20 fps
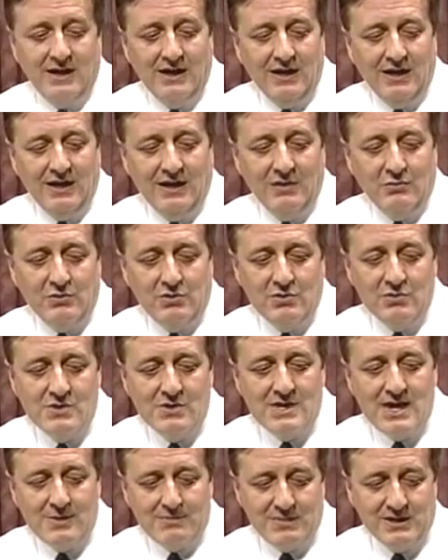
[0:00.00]
and we're doing
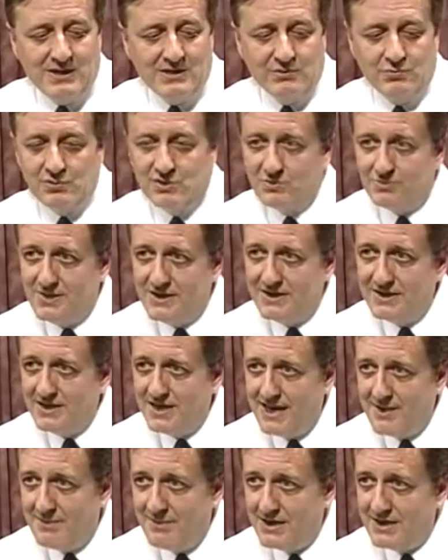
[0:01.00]
that because we're spending
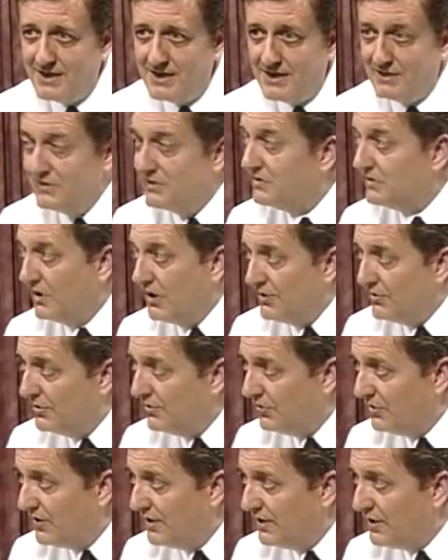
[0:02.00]
that money on this other
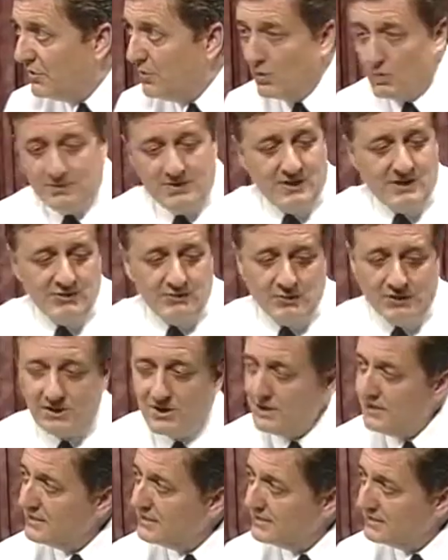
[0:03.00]
thing, or because we're
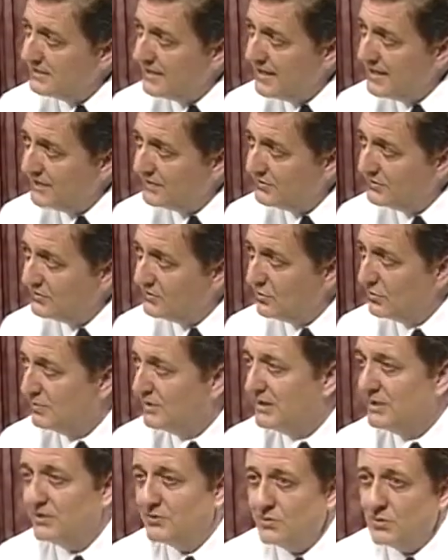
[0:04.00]
cutting the taxes, or
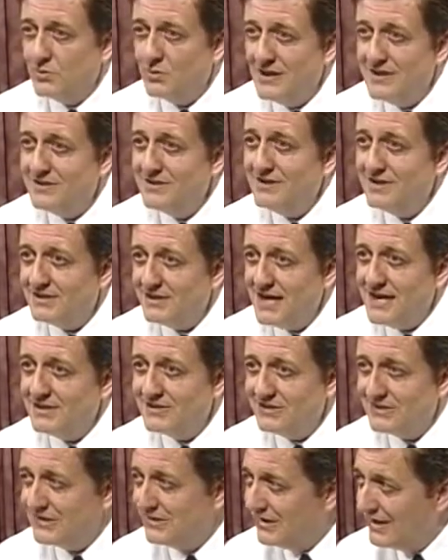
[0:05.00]
because we're raising the
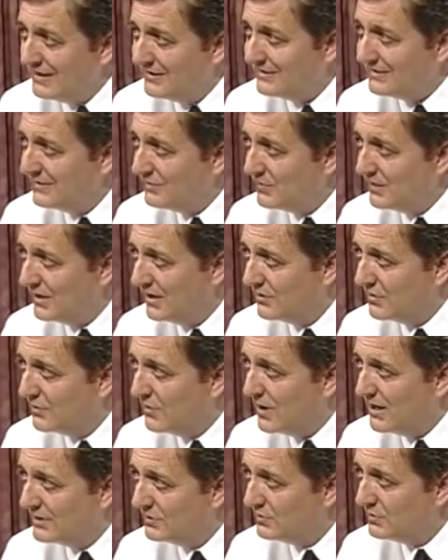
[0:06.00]
taxes less than we
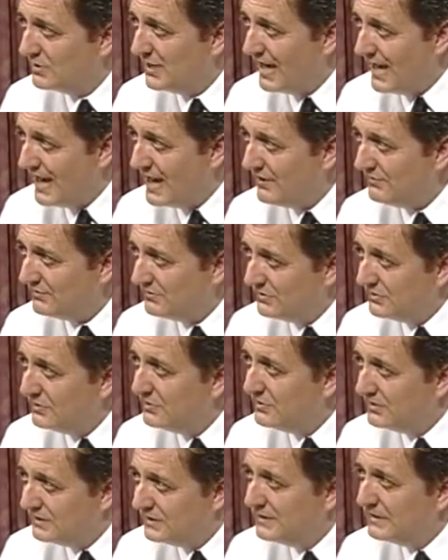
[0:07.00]
otherwise would have to.
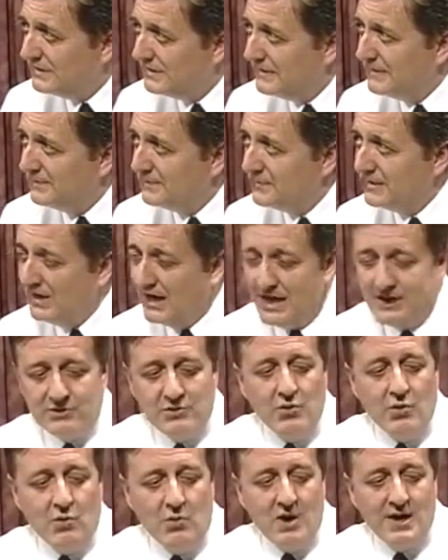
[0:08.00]
I
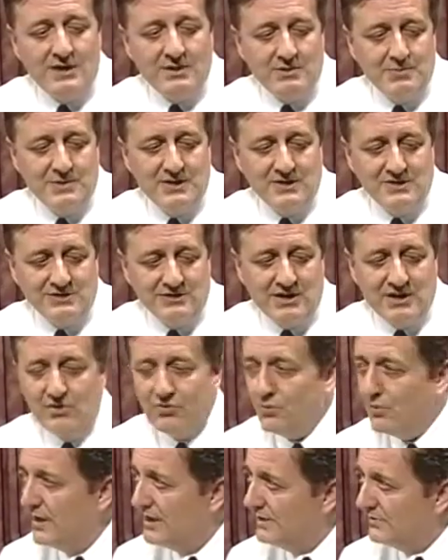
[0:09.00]
don't want it to be a stealth
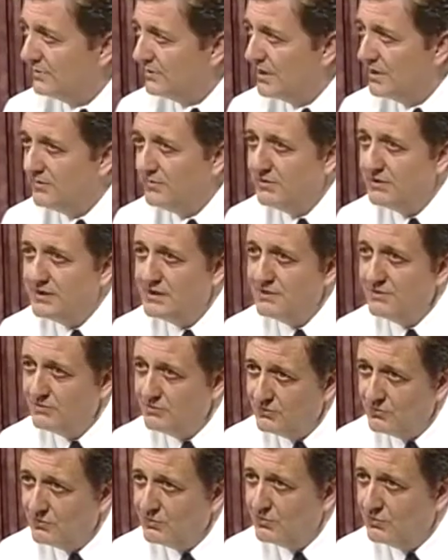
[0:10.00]
way of covering
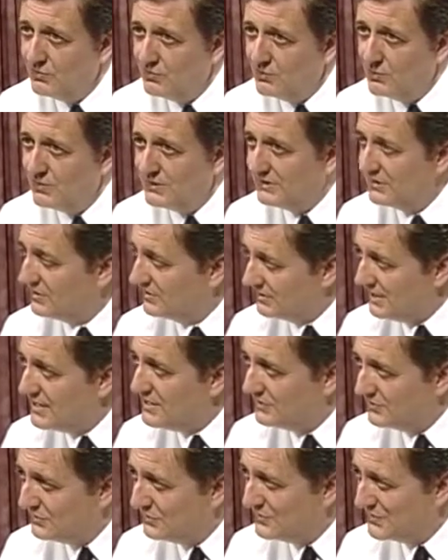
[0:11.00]
what the
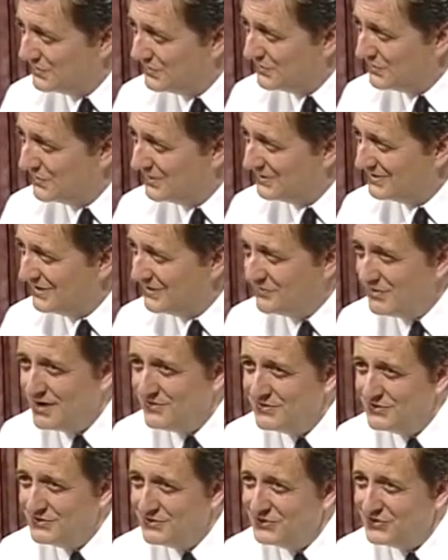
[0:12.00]
state's doing to us on
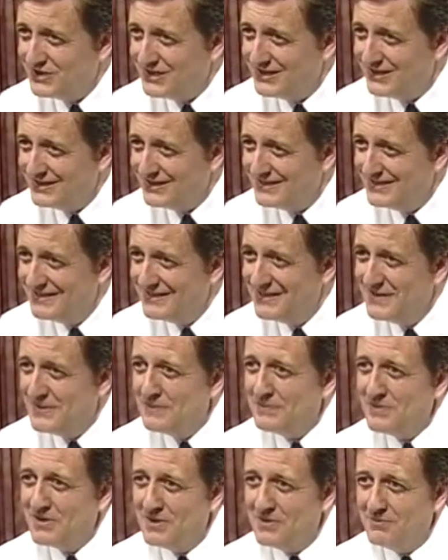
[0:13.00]
revenue sharing
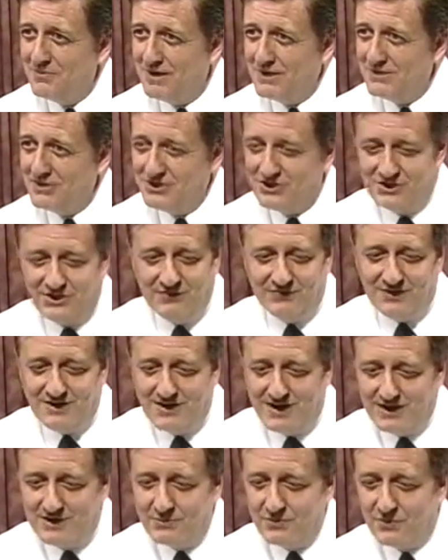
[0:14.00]
by just shifting
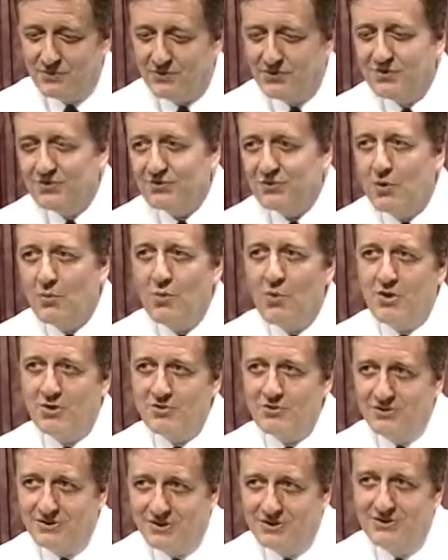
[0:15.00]
items over to the stormwater
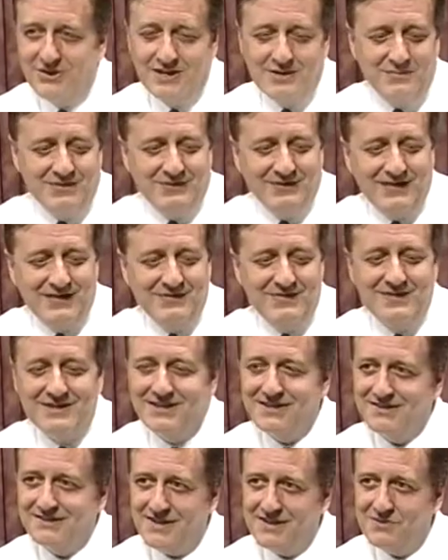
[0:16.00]
utility, but leaving the
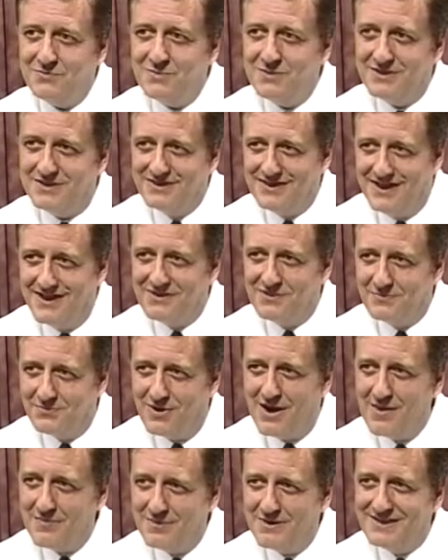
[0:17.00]
assessment on the
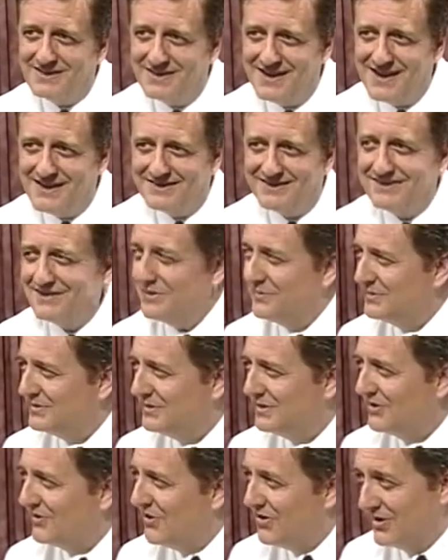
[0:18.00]
property taxes that was
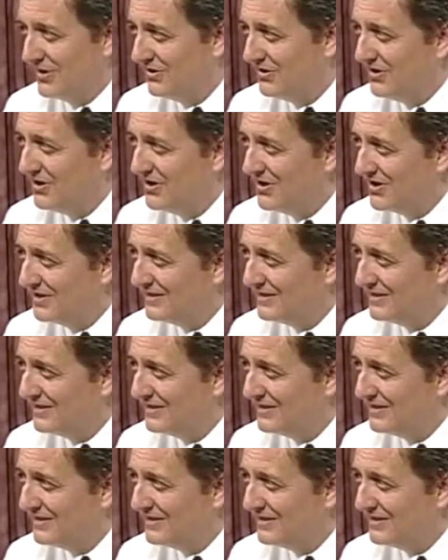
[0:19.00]
there all along.